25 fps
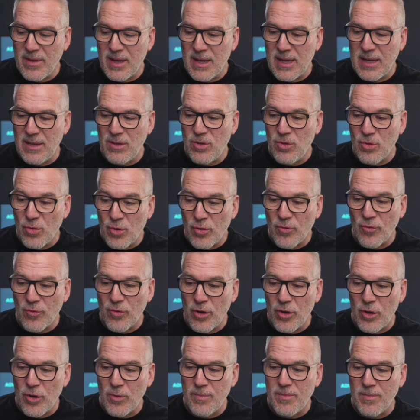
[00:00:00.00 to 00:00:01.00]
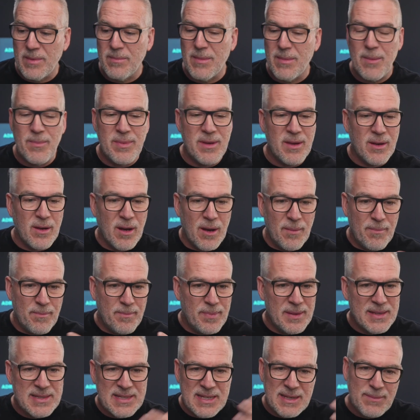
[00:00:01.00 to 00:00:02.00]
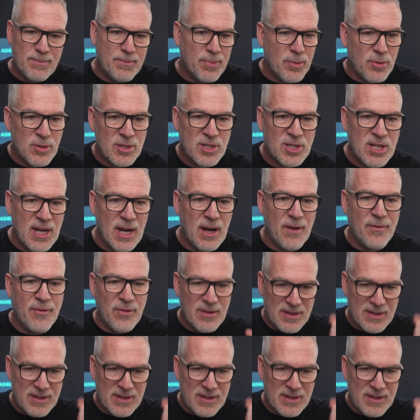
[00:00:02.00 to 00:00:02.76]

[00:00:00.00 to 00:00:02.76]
that in your room, maybe you've got a busy bookshelf